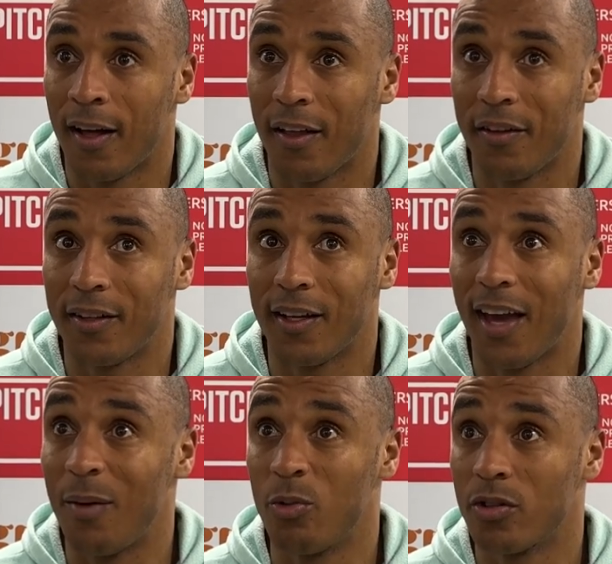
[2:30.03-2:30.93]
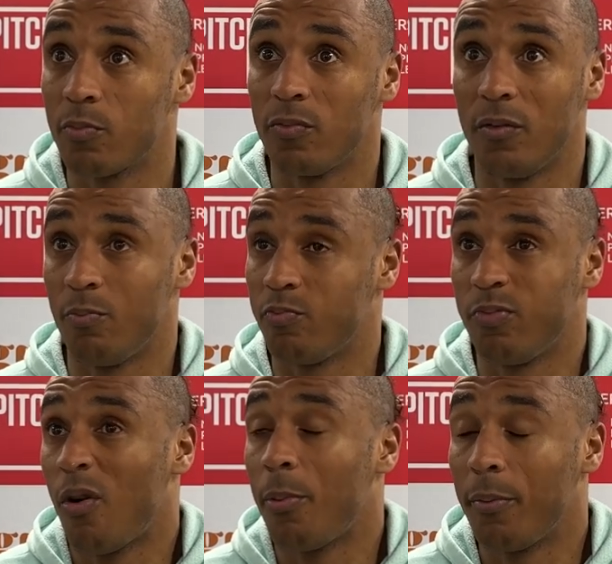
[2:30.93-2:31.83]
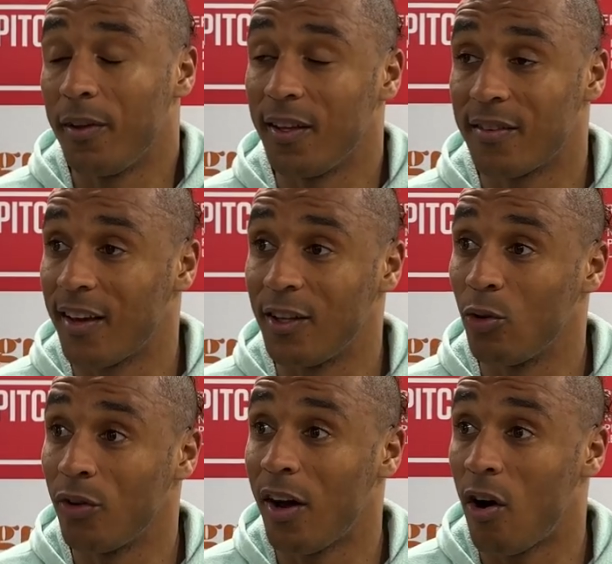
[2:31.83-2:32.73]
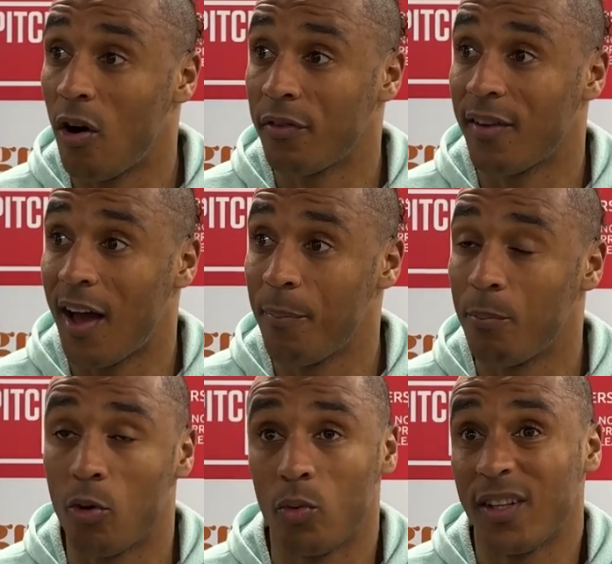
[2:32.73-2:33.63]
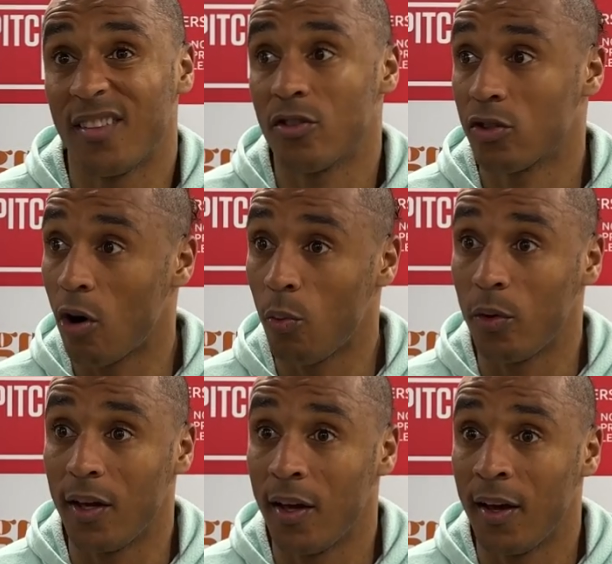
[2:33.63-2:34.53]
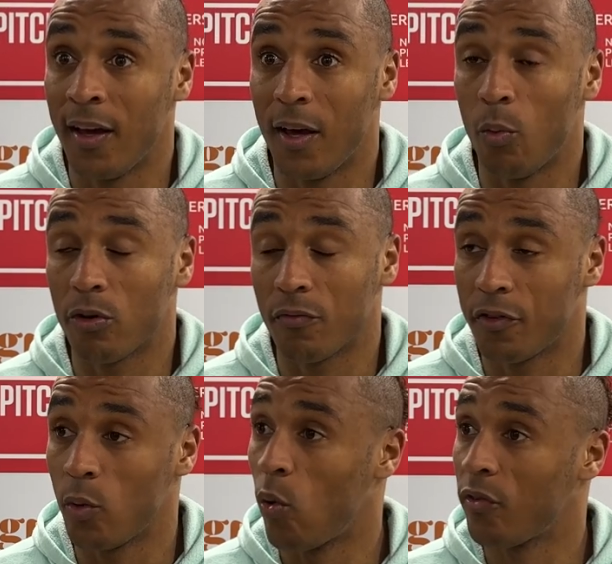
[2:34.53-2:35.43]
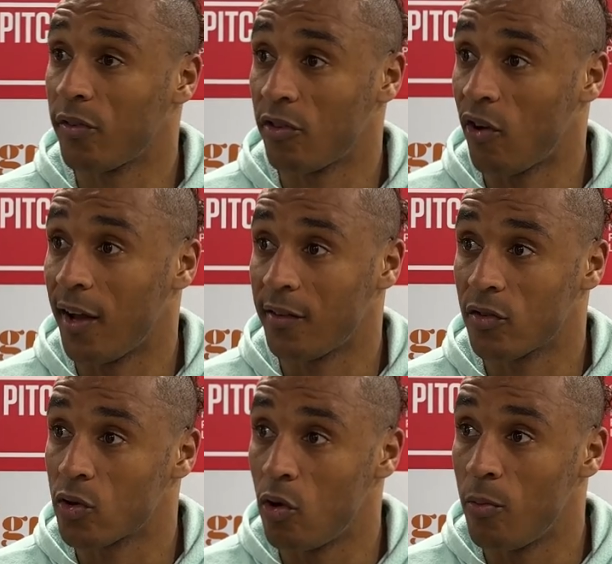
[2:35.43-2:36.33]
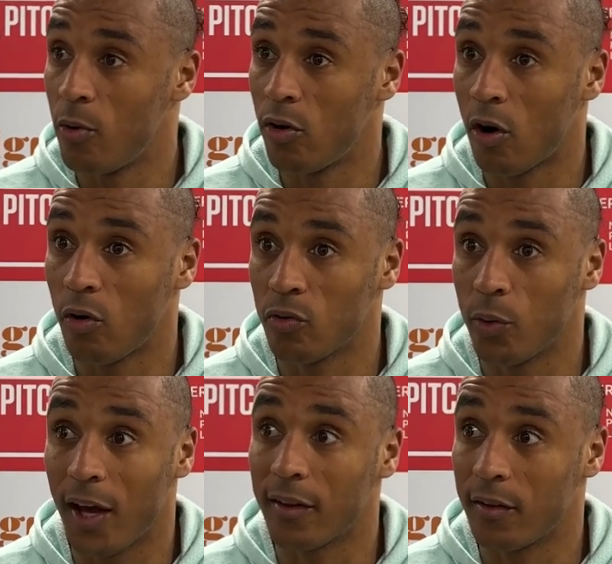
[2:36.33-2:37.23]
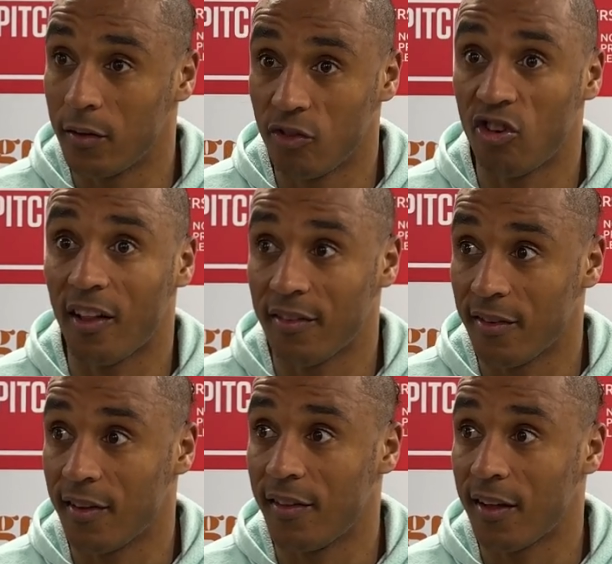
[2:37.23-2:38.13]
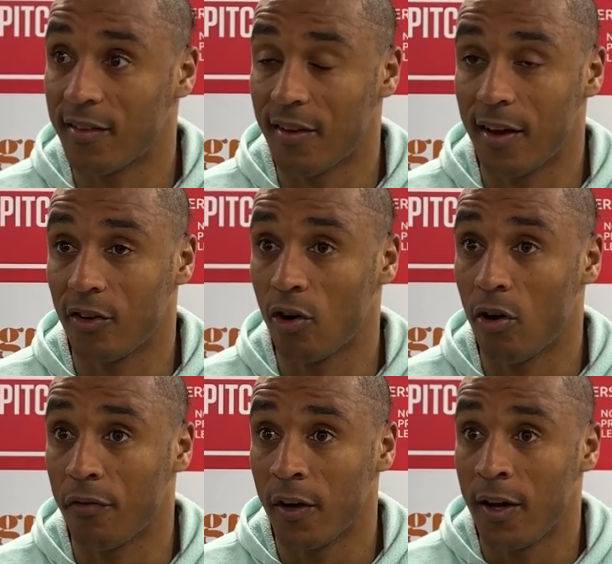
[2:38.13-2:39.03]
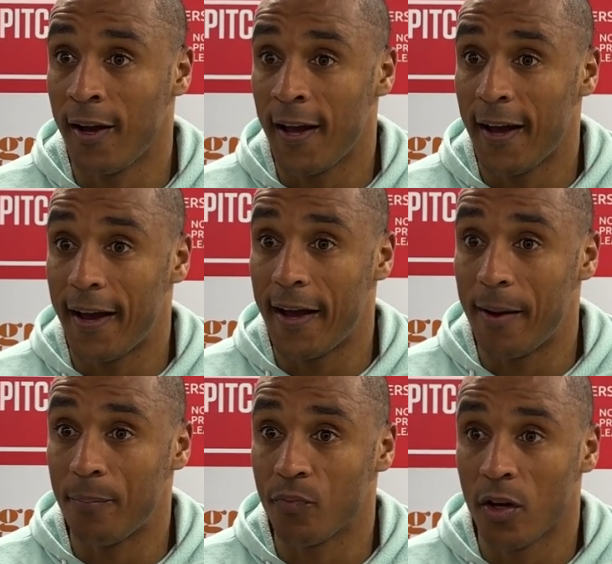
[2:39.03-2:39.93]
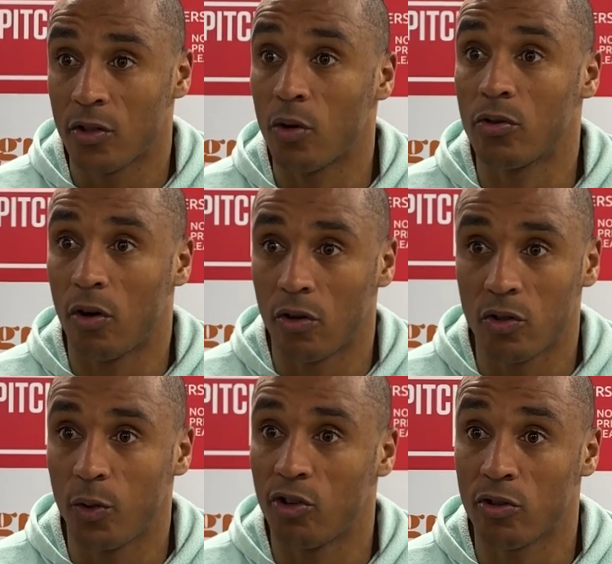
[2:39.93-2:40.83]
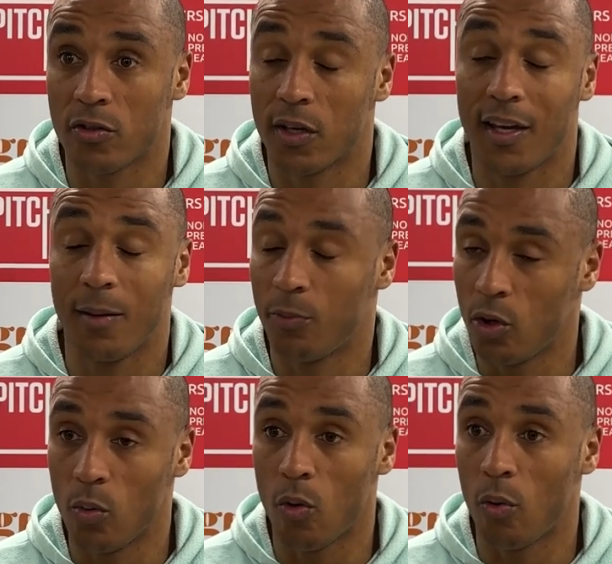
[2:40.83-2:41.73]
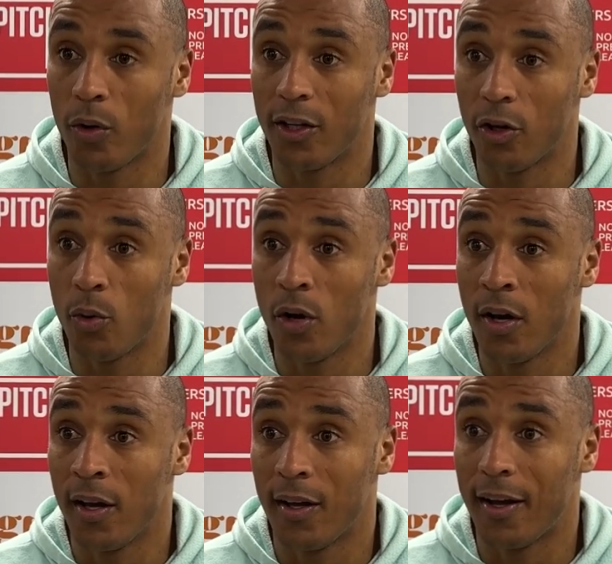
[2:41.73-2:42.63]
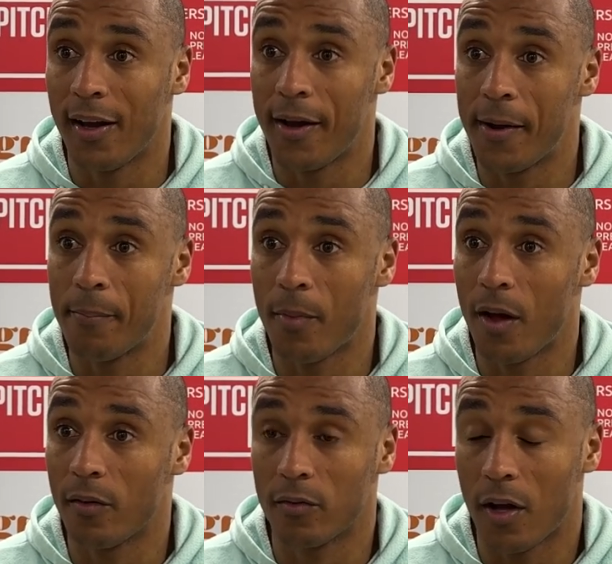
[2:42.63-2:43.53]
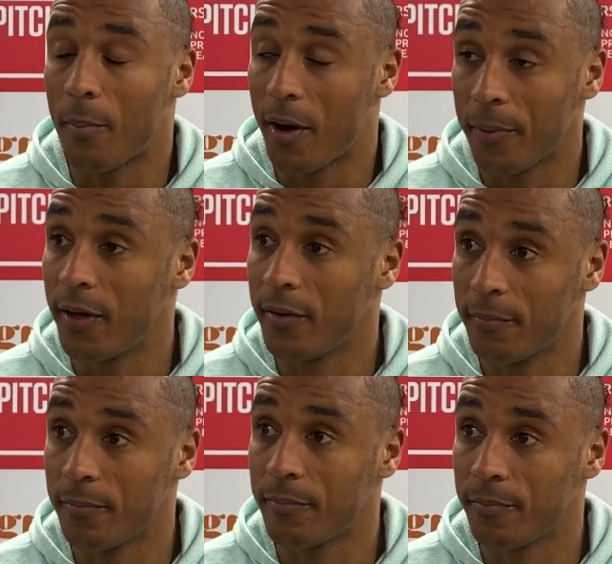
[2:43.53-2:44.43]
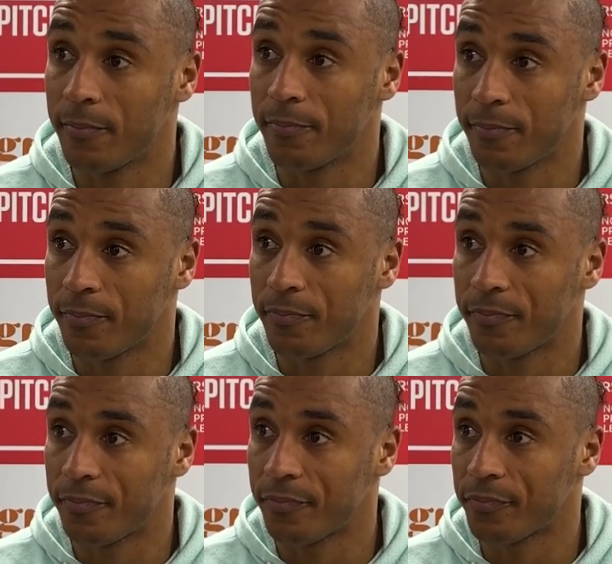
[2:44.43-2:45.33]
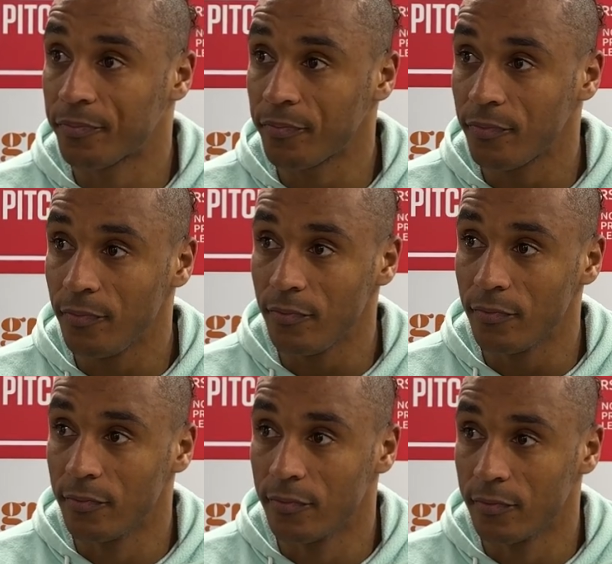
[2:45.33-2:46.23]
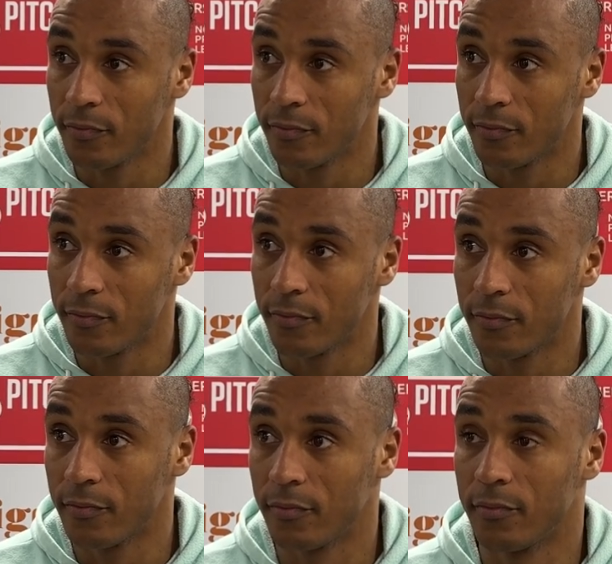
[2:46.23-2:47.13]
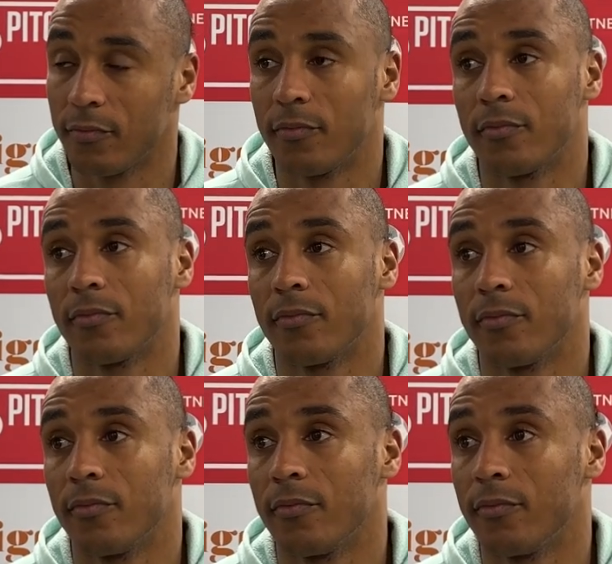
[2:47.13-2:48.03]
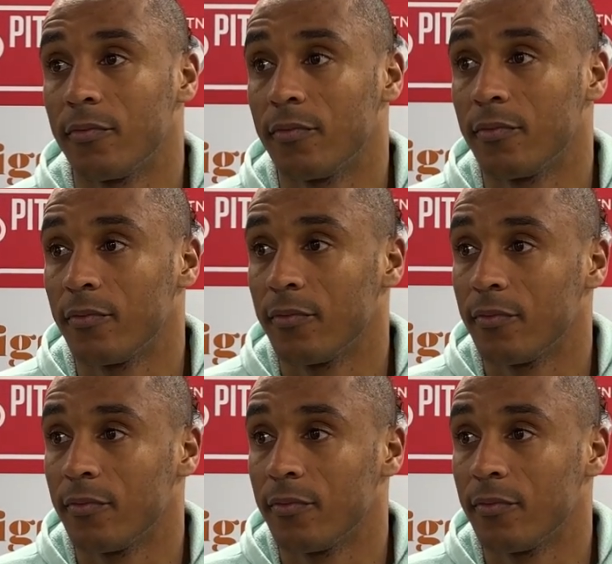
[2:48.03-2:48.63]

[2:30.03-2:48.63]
I think the game was probably you'd say done at half time but we didn't stop we it wasn't for the want of trying to score more goals we had chances in that second half um, so as long as we just keep doing what we do um, I'm happy it's a bit of a weird one in a way wasn't it because as you've just alluded to you said that